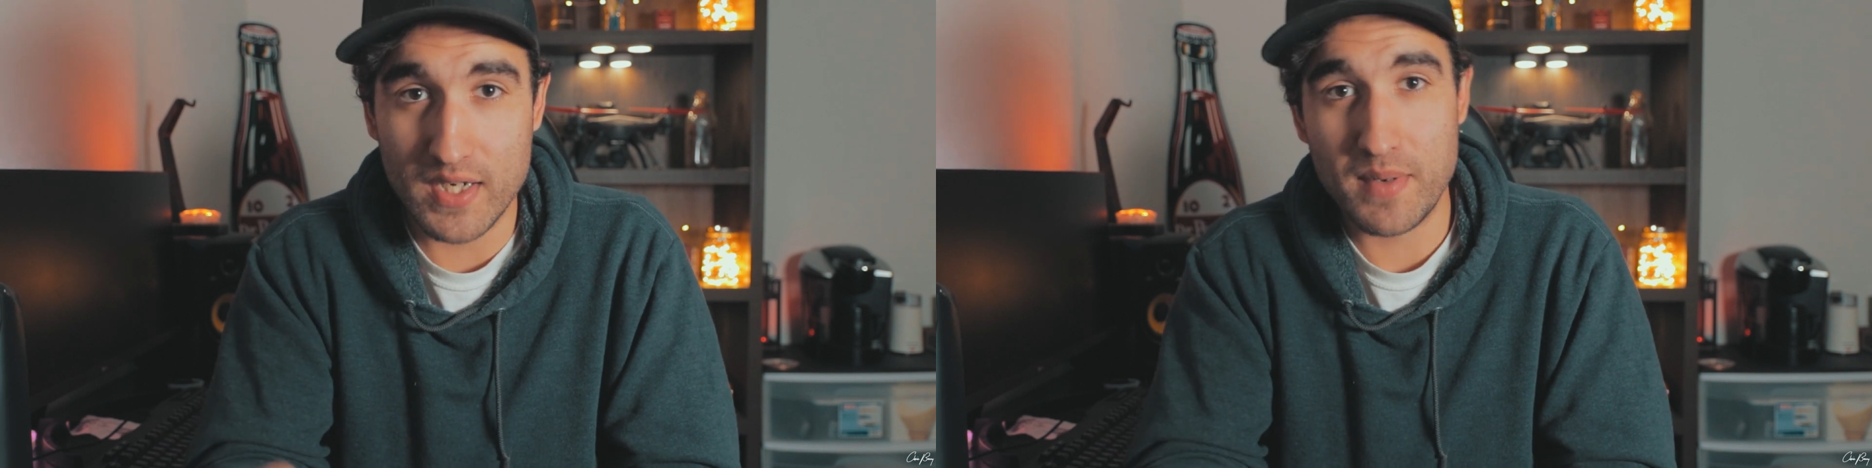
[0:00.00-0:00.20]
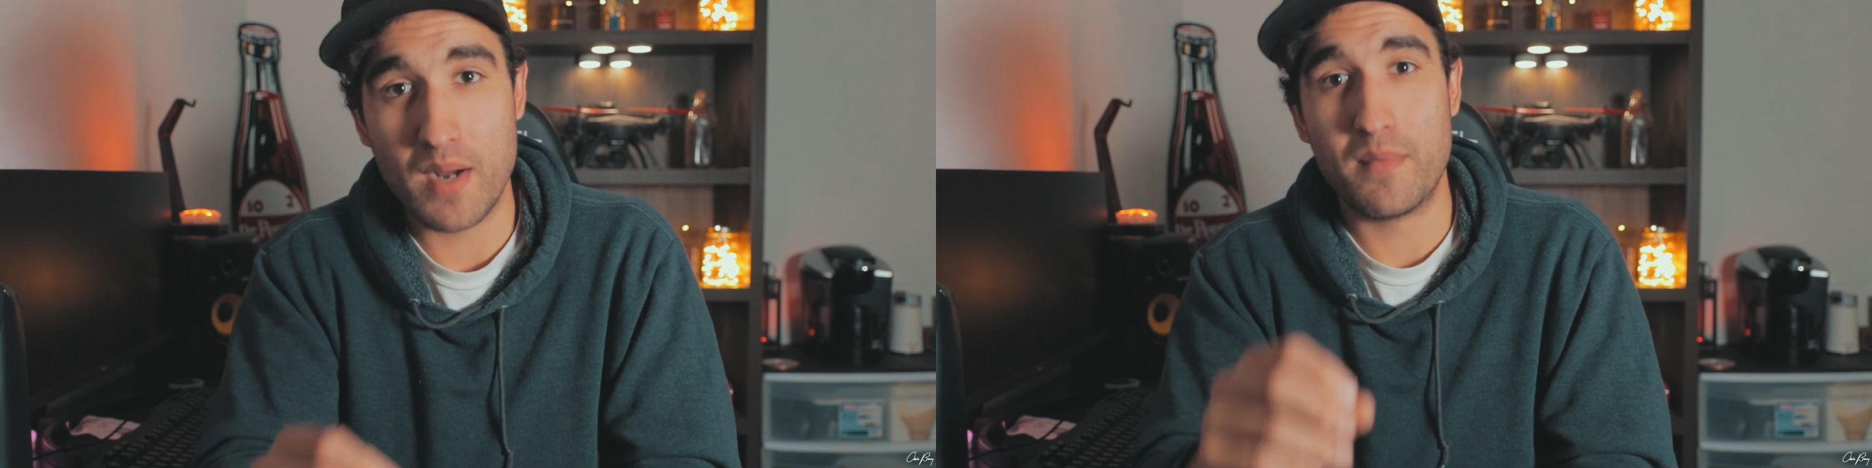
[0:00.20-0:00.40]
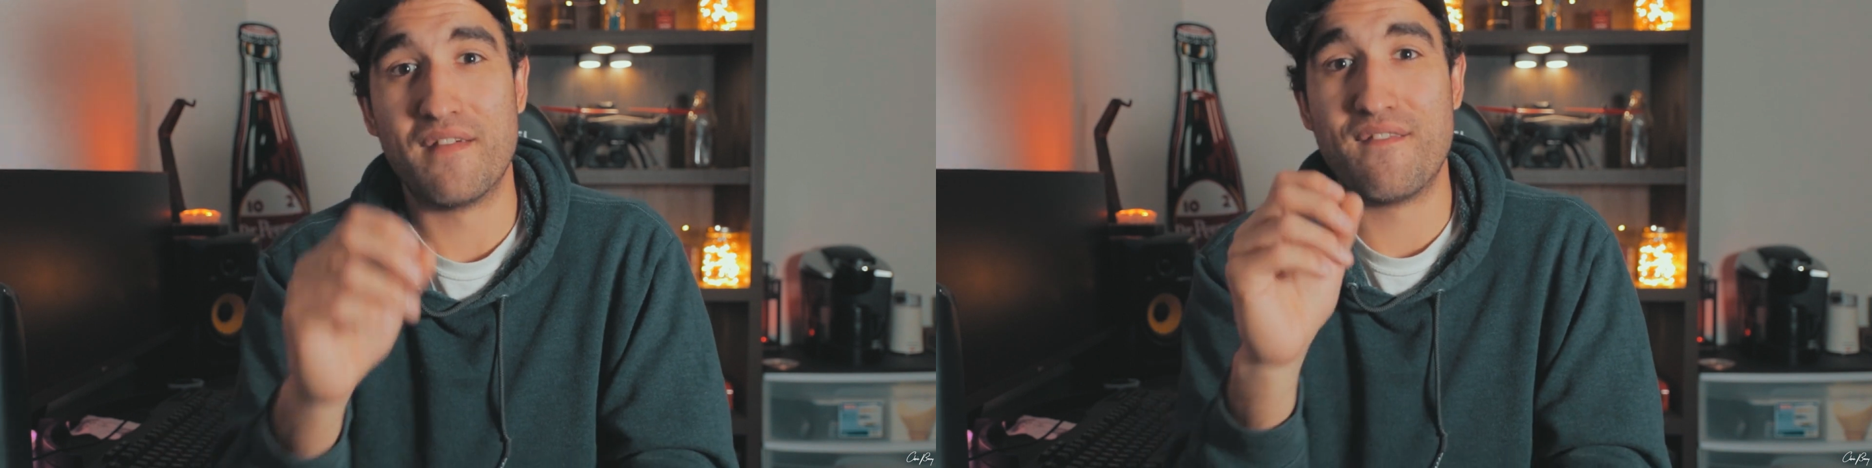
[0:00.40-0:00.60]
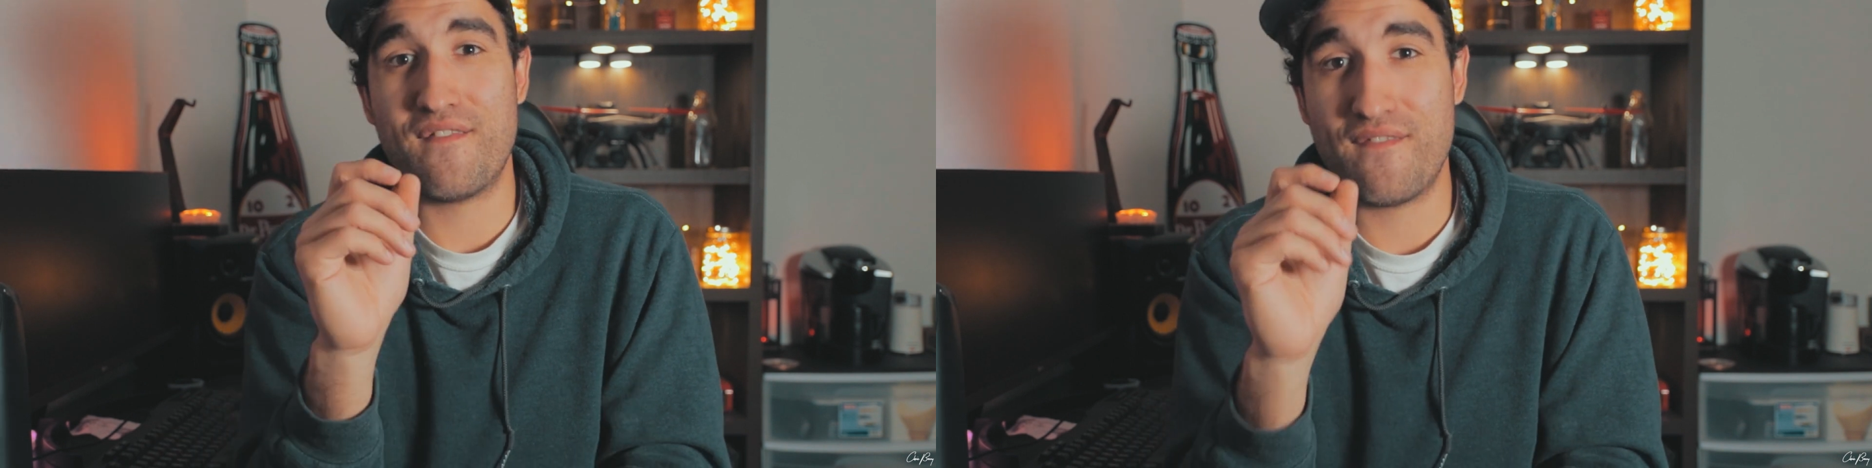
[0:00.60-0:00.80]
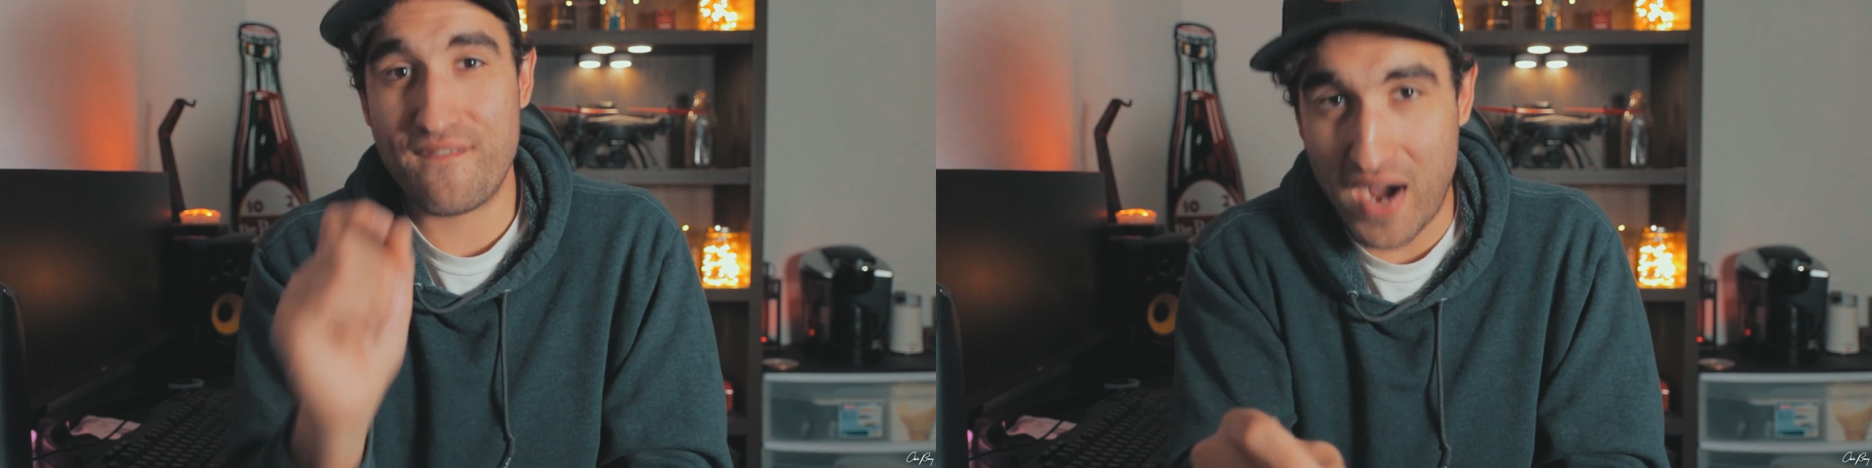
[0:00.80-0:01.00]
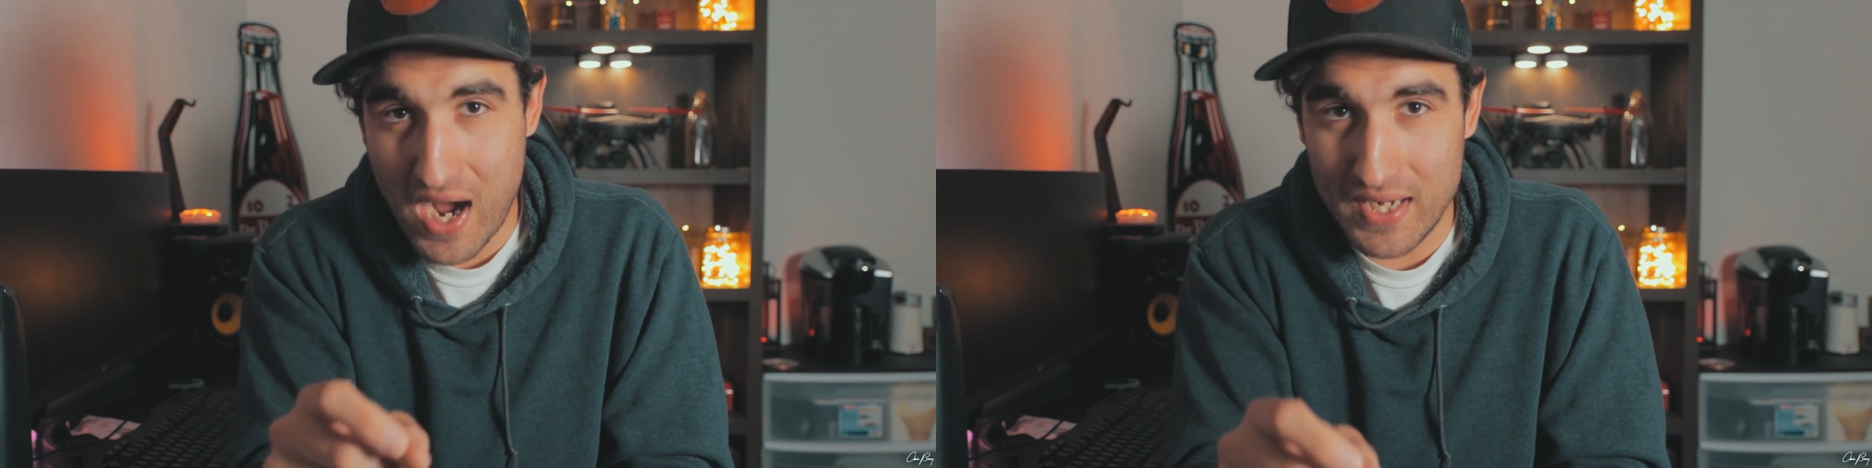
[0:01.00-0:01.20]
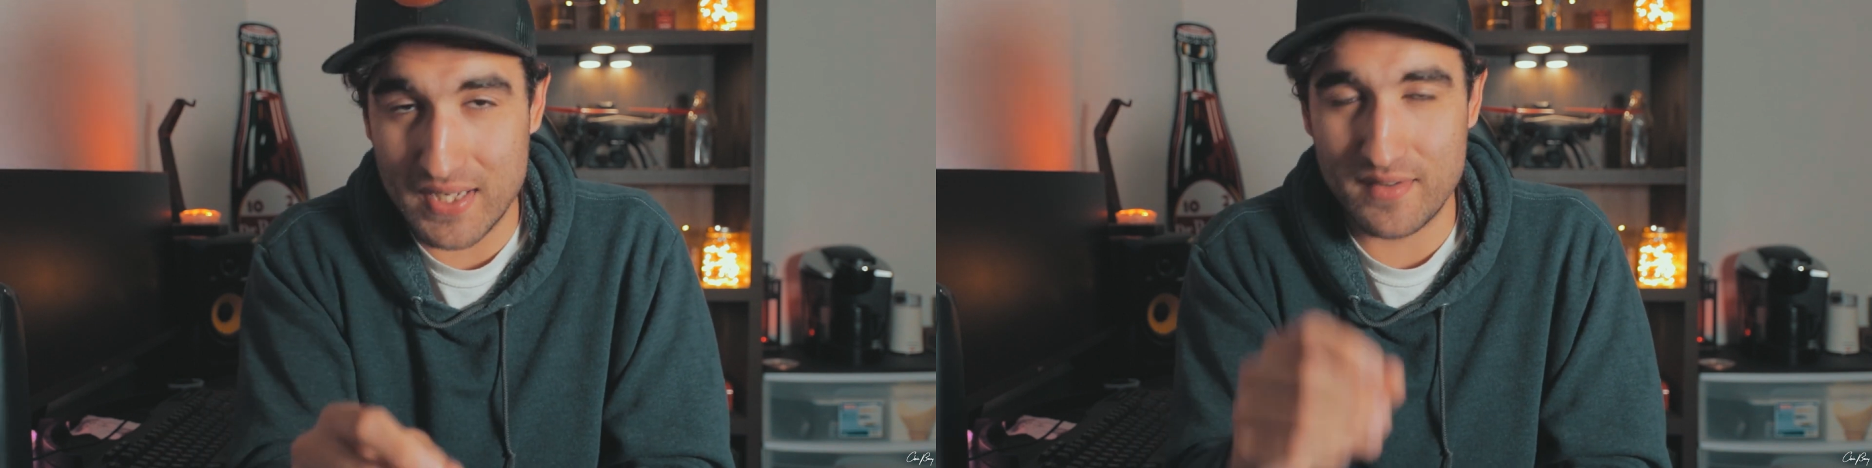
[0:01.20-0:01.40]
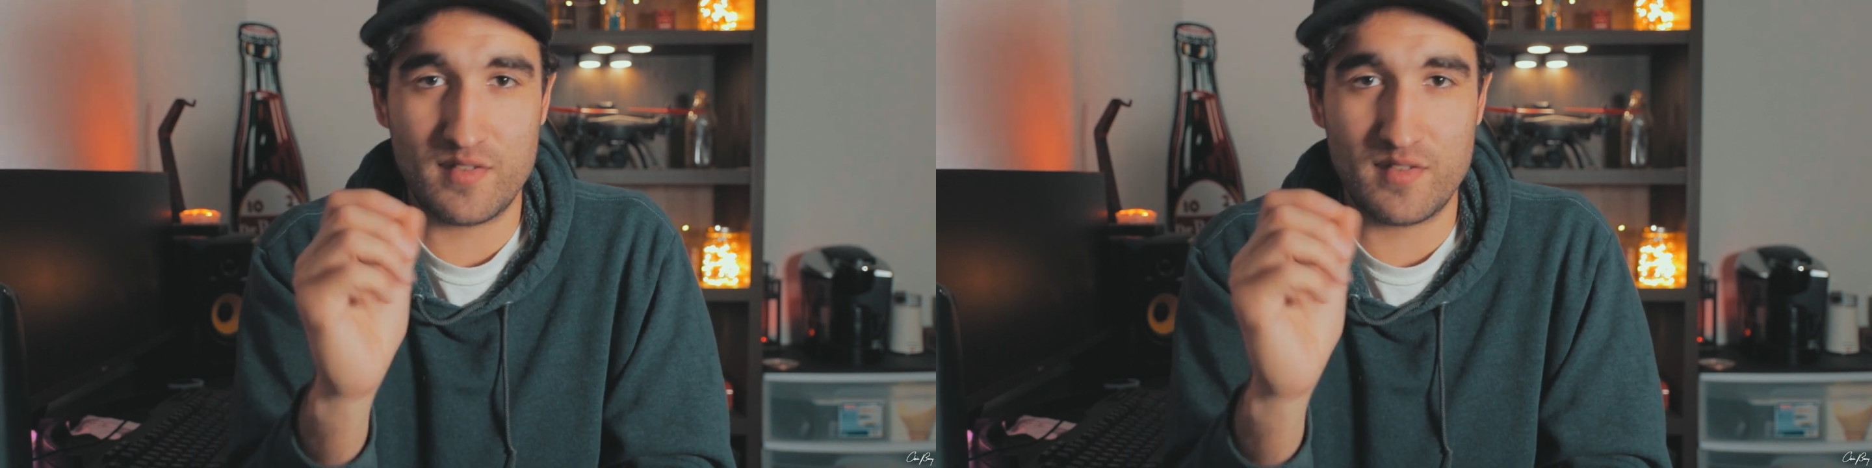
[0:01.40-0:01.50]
to be able to find